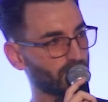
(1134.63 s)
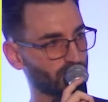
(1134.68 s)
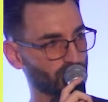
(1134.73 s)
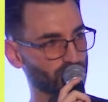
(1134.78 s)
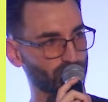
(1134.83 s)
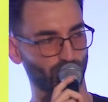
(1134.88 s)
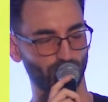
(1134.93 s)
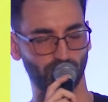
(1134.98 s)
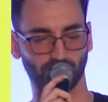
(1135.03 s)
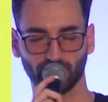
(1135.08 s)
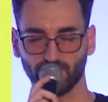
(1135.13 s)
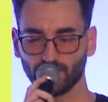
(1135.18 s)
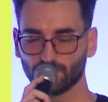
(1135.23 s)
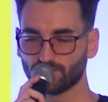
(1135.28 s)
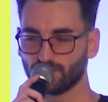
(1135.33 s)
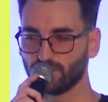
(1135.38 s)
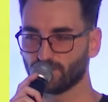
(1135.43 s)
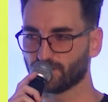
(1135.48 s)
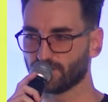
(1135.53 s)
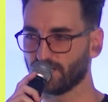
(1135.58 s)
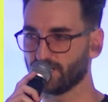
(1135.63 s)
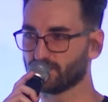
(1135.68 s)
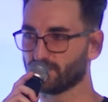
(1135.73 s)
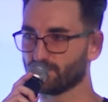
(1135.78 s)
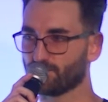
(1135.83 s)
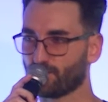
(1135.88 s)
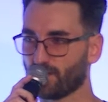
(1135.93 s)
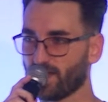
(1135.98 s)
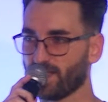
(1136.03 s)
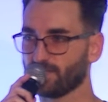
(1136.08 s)
So you can actually create a
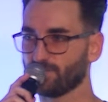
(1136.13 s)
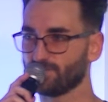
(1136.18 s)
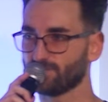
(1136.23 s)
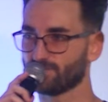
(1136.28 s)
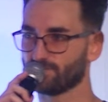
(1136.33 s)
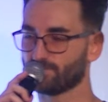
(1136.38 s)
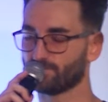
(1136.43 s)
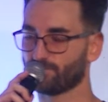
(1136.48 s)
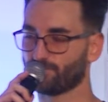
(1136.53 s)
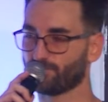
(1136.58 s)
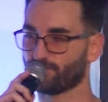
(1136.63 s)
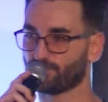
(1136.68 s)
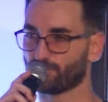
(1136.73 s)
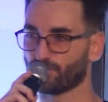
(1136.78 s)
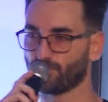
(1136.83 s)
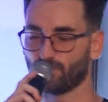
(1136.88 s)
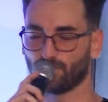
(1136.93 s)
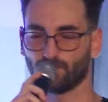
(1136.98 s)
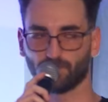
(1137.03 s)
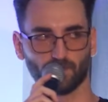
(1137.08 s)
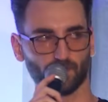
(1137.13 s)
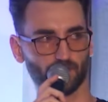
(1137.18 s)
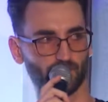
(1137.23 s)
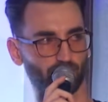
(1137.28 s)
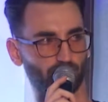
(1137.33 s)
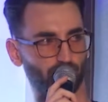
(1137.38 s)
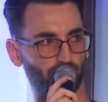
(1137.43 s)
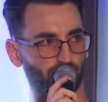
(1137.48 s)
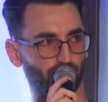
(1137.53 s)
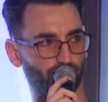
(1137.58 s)
branch from
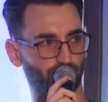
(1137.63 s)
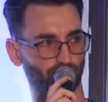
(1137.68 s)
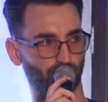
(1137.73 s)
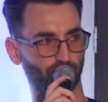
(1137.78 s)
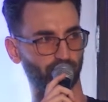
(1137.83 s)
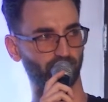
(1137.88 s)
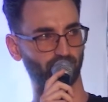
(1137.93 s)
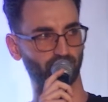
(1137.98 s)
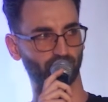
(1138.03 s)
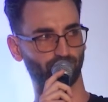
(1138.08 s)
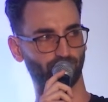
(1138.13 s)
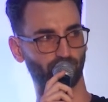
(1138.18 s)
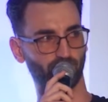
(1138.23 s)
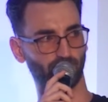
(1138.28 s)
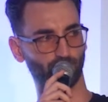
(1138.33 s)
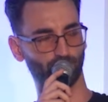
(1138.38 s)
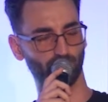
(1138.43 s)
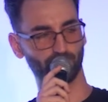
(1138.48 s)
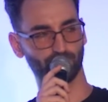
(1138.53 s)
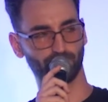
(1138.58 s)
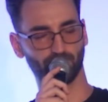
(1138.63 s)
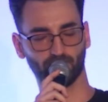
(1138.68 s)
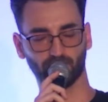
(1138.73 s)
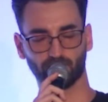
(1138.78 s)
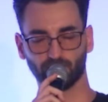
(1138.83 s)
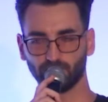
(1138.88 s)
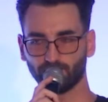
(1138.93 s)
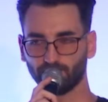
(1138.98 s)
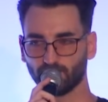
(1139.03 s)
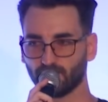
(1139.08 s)
Datafy Web
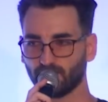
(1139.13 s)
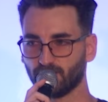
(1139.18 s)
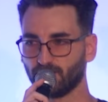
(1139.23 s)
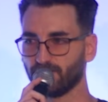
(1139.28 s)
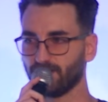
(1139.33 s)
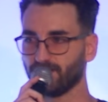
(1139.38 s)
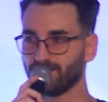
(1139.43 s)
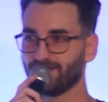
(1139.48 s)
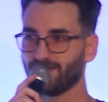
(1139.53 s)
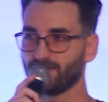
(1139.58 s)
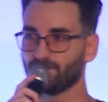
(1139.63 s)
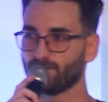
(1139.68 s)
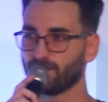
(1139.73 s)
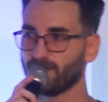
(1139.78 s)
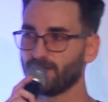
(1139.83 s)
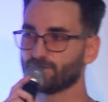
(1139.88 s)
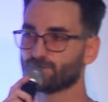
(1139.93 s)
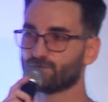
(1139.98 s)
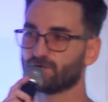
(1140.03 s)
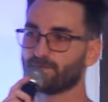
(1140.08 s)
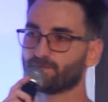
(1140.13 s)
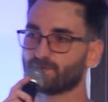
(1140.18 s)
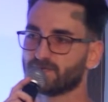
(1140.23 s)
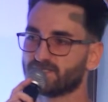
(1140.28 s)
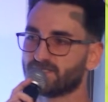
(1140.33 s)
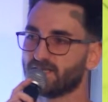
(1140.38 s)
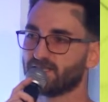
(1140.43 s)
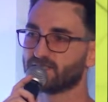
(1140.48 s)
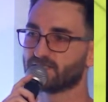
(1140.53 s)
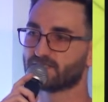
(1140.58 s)
Builder, and that branch will
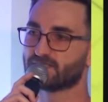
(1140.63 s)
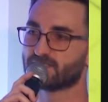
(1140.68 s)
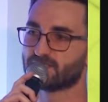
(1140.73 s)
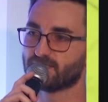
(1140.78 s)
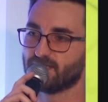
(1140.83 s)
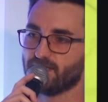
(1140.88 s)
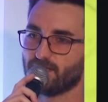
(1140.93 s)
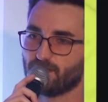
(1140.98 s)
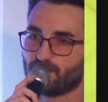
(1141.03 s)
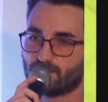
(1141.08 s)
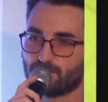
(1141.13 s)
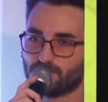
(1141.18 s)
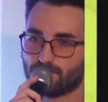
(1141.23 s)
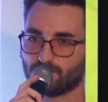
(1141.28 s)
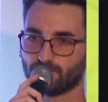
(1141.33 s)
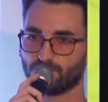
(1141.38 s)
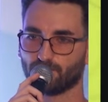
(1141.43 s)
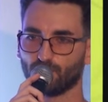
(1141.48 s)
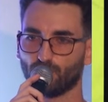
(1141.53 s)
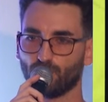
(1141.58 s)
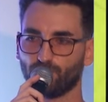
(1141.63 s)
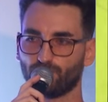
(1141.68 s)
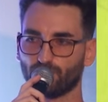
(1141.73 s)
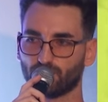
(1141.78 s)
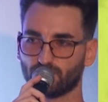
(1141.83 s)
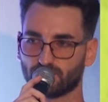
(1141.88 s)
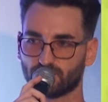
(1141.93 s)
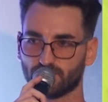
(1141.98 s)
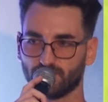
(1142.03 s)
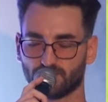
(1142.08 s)
represent the state of
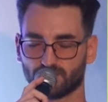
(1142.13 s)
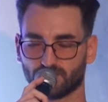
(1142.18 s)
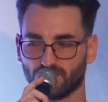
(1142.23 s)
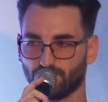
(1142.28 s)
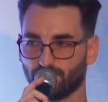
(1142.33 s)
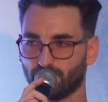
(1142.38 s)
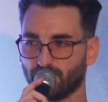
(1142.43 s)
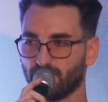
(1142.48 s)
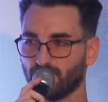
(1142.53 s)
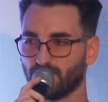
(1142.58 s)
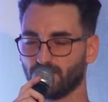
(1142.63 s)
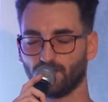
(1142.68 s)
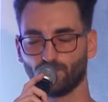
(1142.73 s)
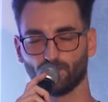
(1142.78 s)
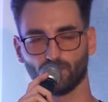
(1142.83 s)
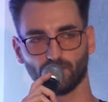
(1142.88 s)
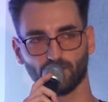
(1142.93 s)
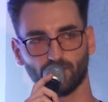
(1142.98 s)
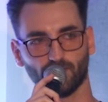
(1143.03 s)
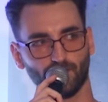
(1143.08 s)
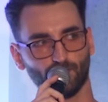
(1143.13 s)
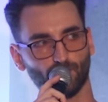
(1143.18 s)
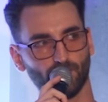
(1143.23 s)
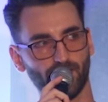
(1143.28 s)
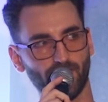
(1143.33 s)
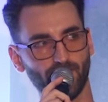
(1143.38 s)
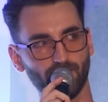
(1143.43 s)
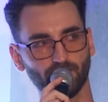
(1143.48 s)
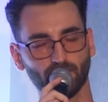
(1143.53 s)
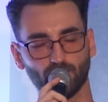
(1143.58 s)
your system. It will
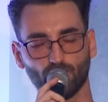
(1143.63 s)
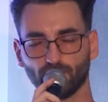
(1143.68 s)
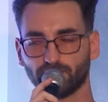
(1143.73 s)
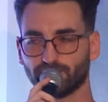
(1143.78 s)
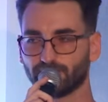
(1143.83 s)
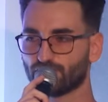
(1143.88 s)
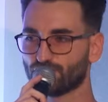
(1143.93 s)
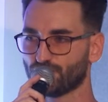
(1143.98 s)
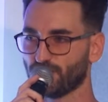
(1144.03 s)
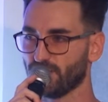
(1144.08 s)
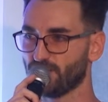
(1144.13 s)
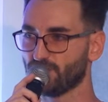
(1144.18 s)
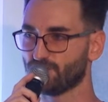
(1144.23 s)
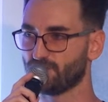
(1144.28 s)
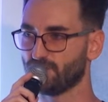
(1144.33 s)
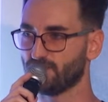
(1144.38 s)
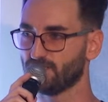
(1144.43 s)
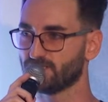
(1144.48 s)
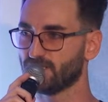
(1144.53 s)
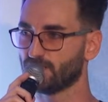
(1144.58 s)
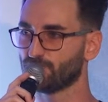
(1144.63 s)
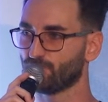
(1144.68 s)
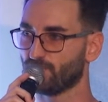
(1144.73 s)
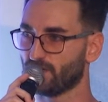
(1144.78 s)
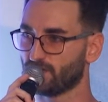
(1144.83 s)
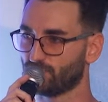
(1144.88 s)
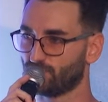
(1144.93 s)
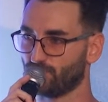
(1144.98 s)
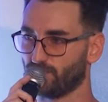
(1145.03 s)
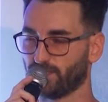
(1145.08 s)
handle all the changes that you
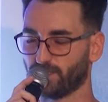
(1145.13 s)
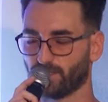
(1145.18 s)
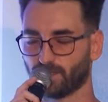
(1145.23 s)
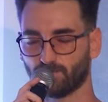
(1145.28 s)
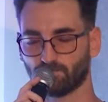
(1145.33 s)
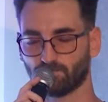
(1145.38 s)
are doing.